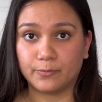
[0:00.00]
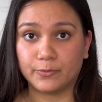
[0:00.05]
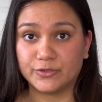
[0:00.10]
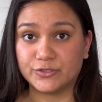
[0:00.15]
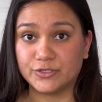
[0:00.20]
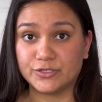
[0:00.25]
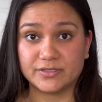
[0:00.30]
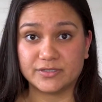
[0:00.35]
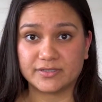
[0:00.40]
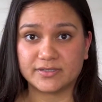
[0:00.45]
with
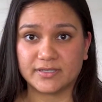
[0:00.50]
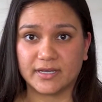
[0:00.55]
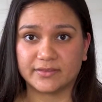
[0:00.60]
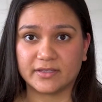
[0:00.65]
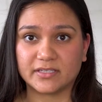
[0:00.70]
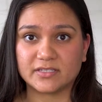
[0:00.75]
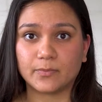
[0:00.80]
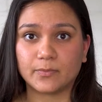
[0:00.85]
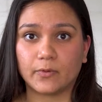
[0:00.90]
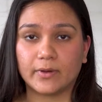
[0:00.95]
Jesus at
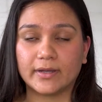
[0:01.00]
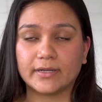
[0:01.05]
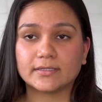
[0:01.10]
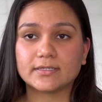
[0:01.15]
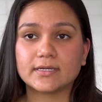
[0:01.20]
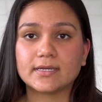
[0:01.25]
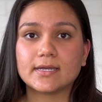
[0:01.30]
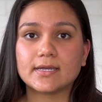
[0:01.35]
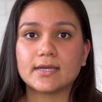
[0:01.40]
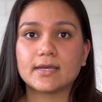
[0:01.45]
this point,
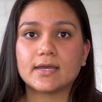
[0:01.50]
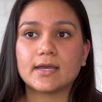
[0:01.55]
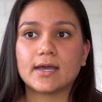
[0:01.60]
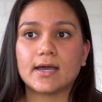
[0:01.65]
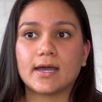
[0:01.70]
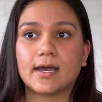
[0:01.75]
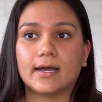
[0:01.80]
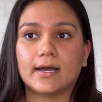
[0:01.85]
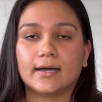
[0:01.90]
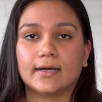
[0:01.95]

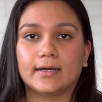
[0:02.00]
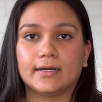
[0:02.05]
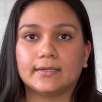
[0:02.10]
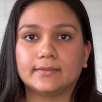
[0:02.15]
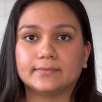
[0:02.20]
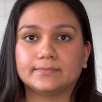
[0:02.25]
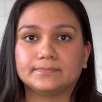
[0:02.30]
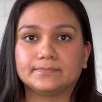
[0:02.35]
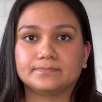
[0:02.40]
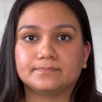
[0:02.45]

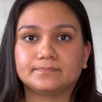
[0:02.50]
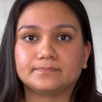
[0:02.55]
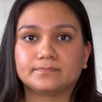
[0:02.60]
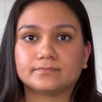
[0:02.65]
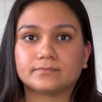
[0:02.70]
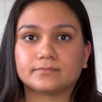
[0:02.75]
um,